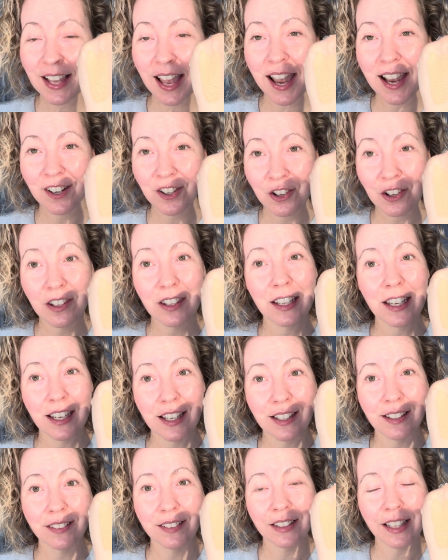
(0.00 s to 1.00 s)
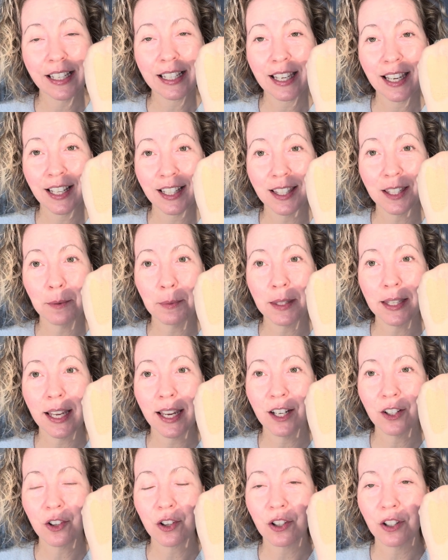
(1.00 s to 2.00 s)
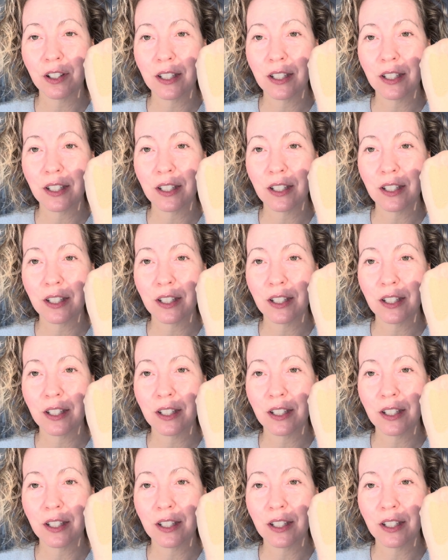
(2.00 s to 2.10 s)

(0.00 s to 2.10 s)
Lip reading: actually, like, it's substantial.